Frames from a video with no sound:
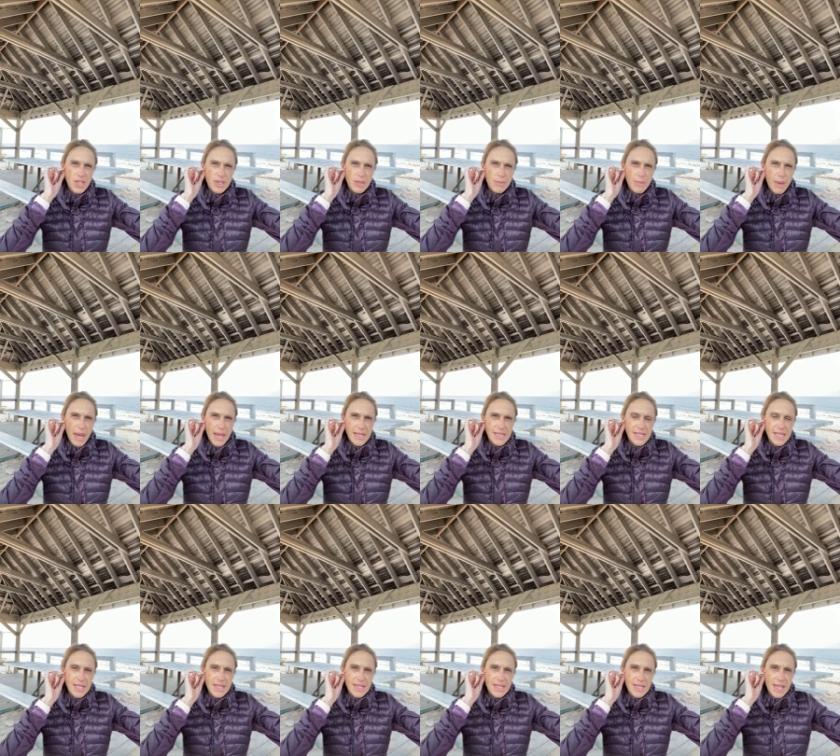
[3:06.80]
the back
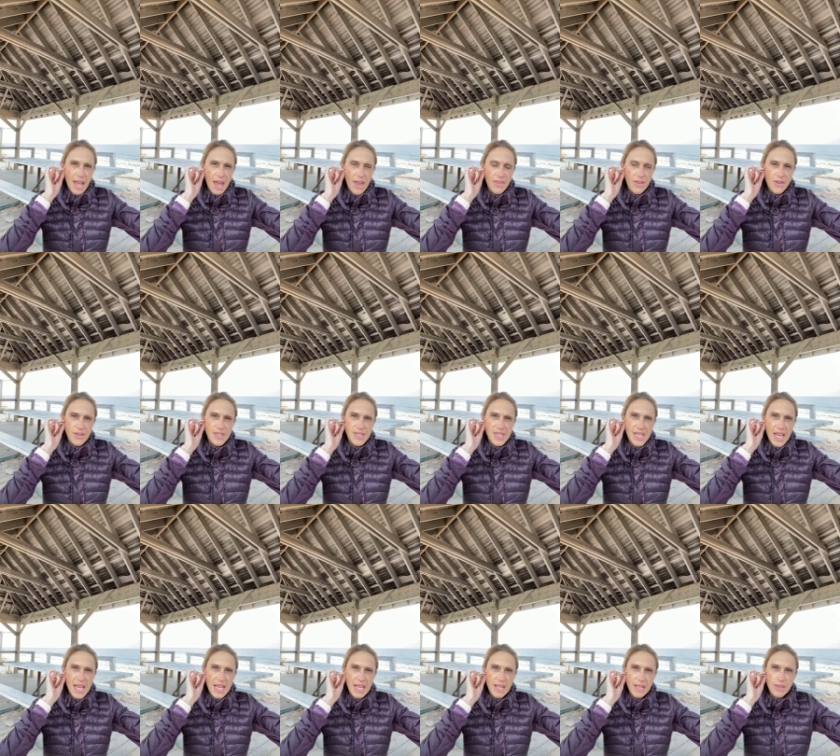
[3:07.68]
teeth together,
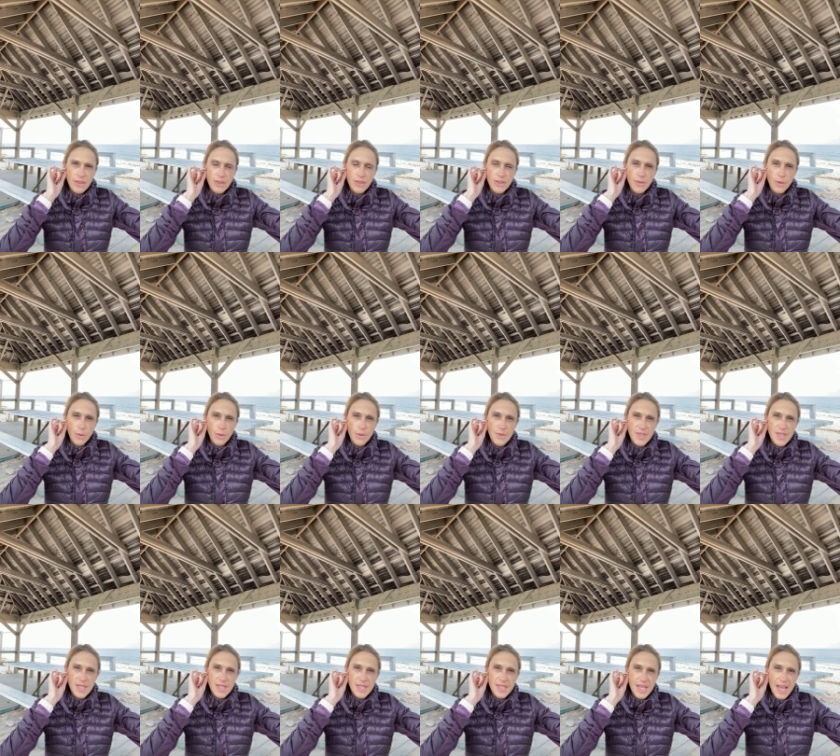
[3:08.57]
saying
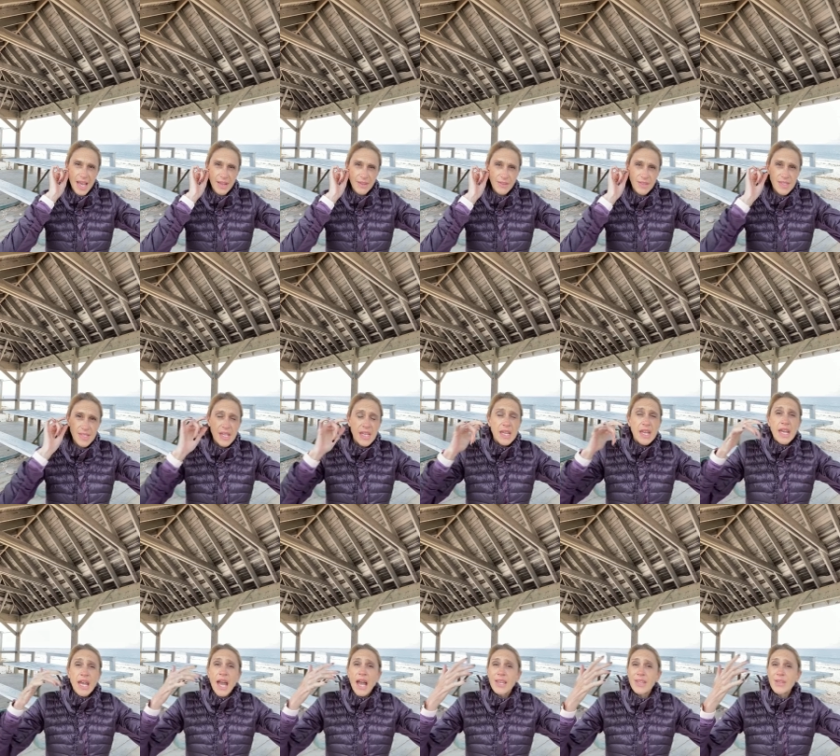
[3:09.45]
those sounds.
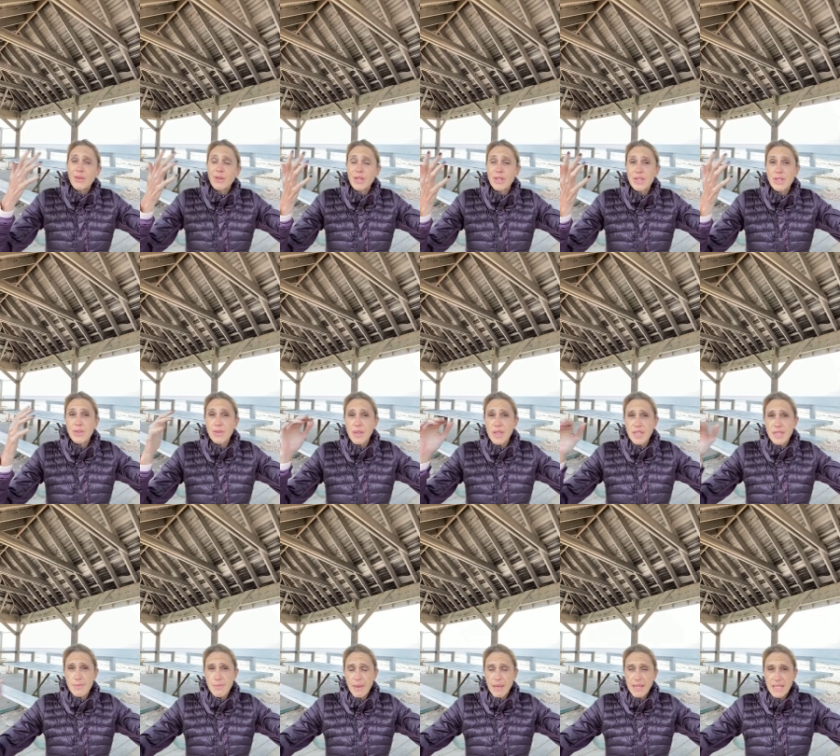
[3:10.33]
And you can do
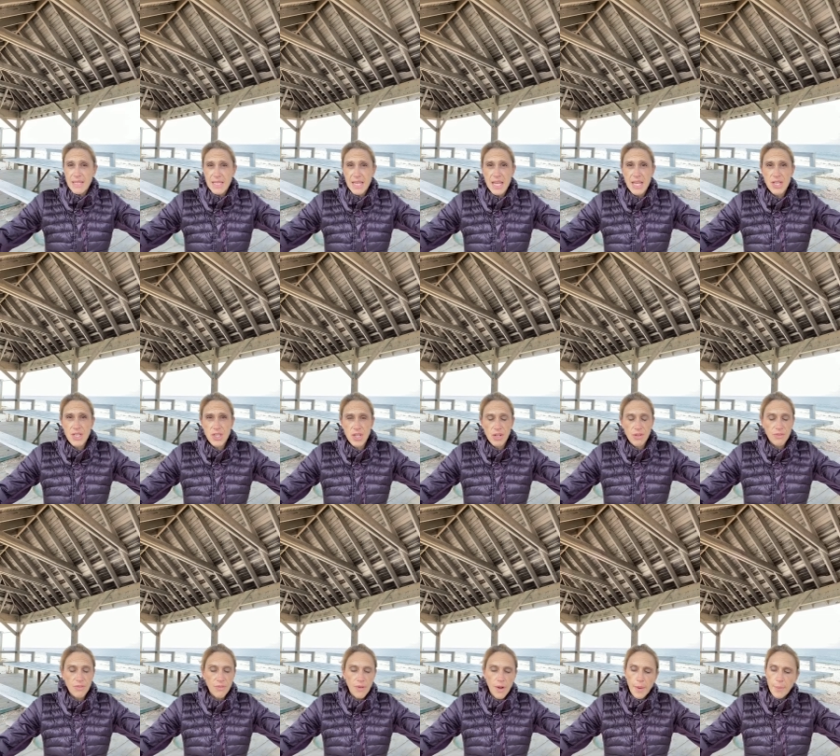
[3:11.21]
this meditation
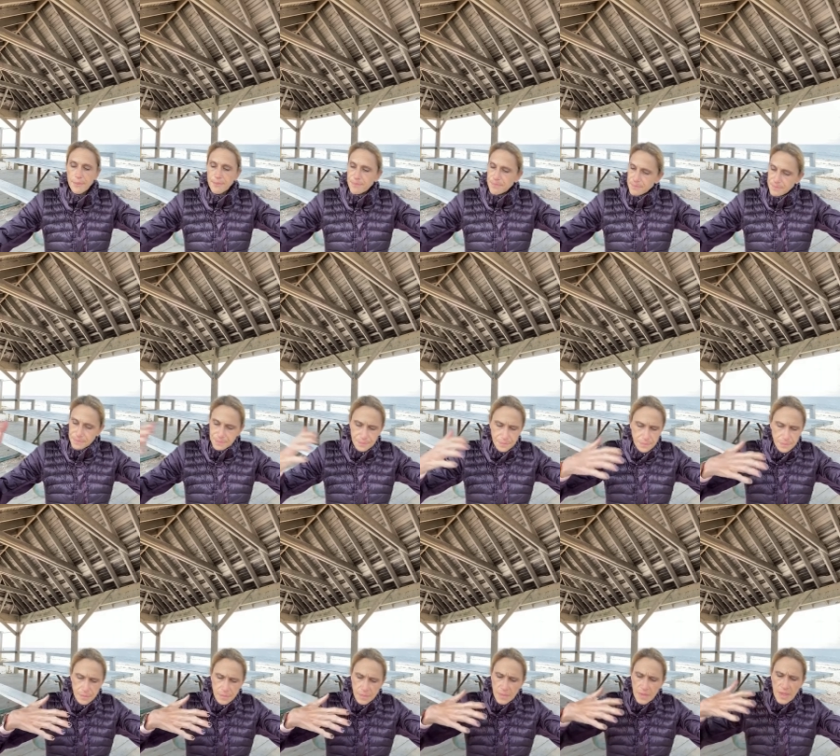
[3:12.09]
from
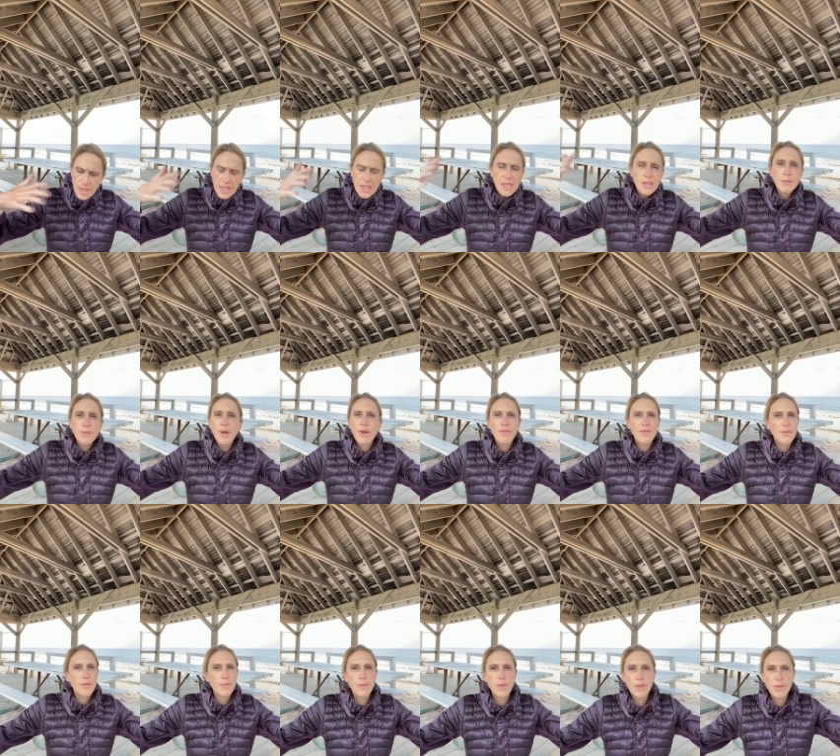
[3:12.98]
anywhere
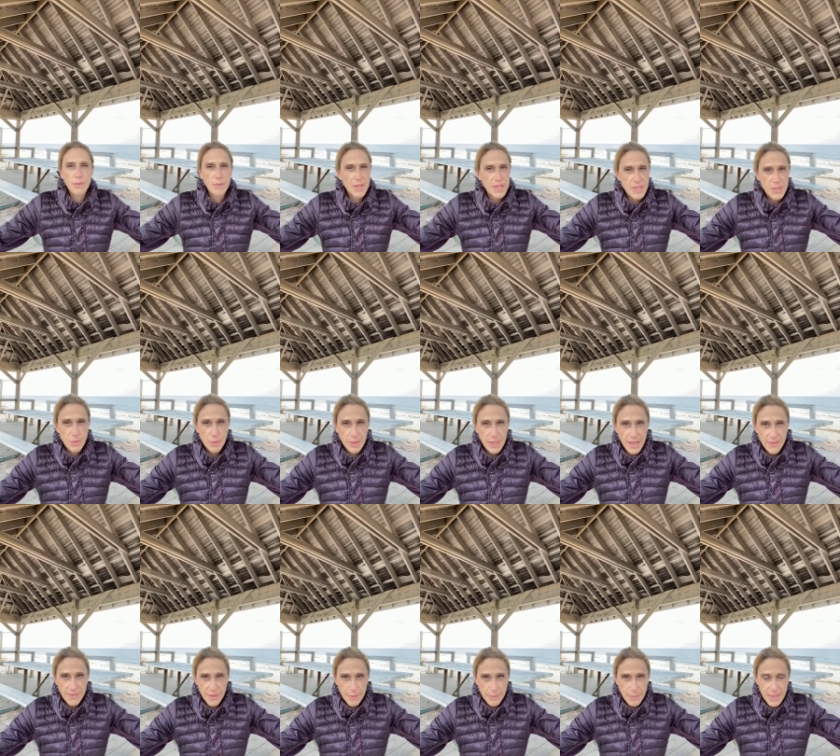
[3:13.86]
from three to
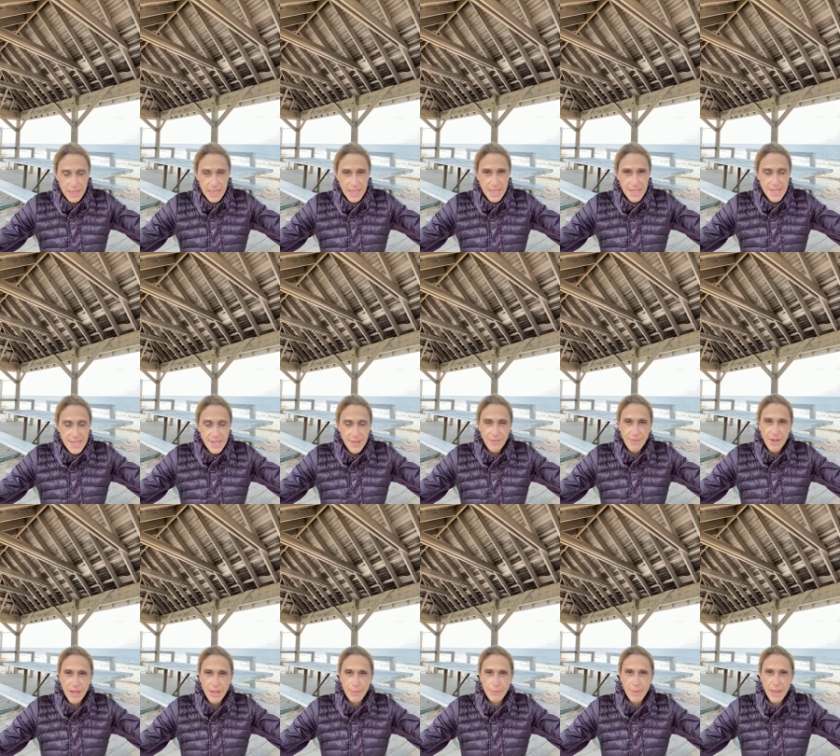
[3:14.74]
eleven minutes. I
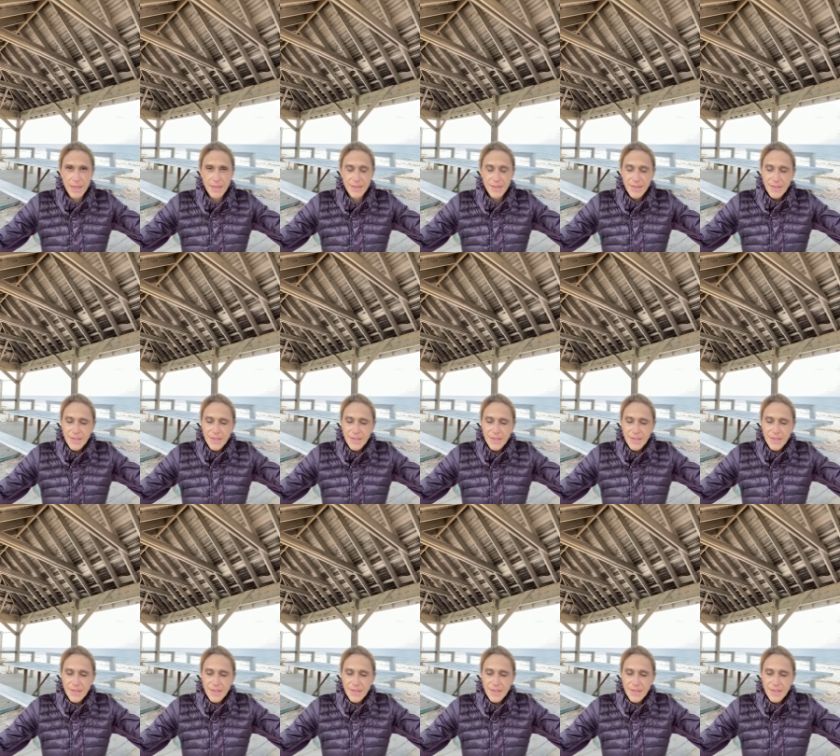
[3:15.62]
recommend